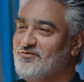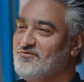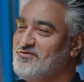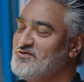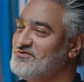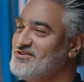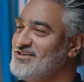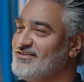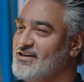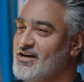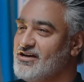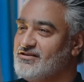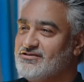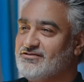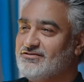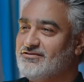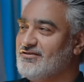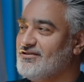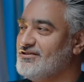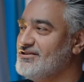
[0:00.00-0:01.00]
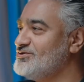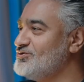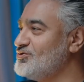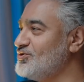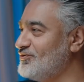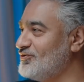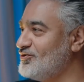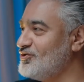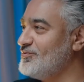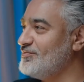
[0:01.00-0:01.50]
$50,000 to
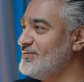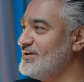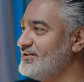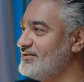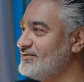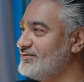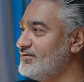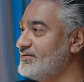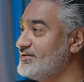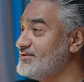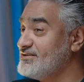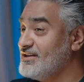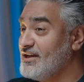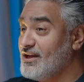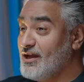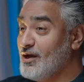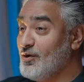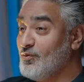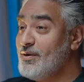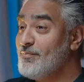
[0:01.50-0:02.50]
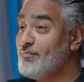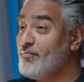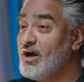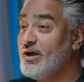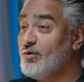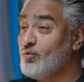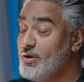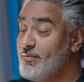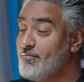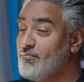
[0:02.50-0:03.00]
a few $1 million.
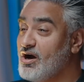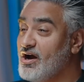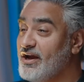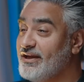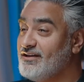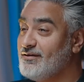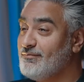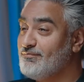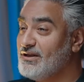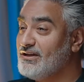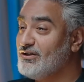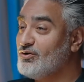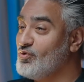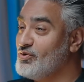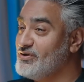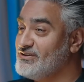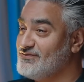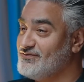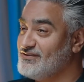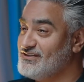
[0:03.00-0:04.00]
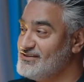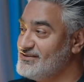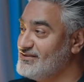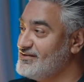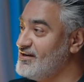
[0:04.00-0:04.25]
And we're mining Bitcoins for these